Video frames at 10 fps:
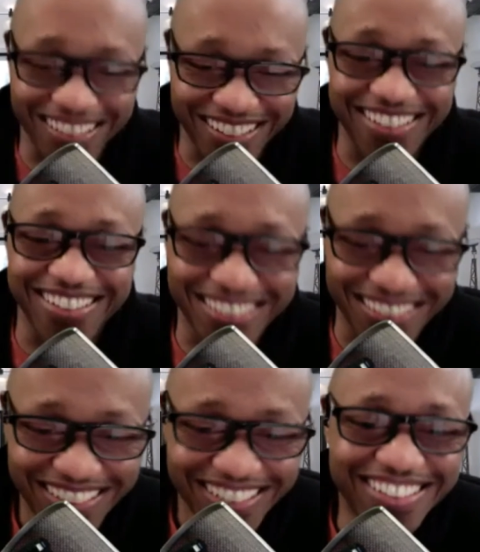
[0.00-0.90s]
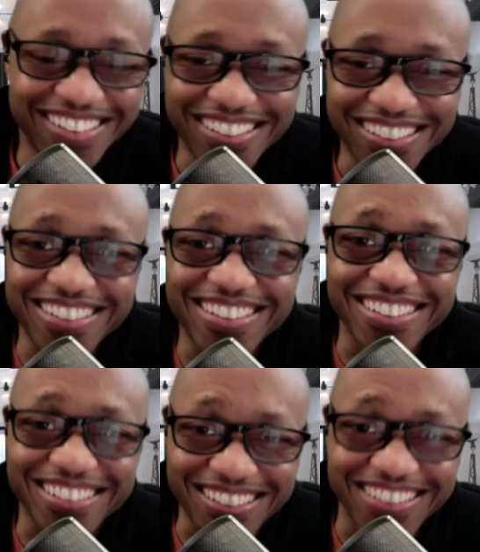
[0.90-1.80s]
I need, yeah,
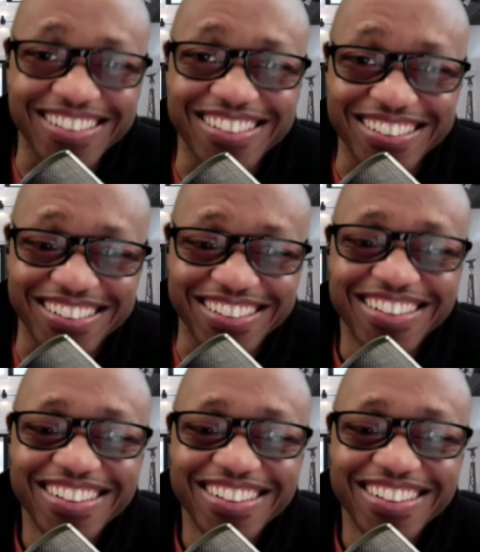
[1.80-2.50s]
yo, And then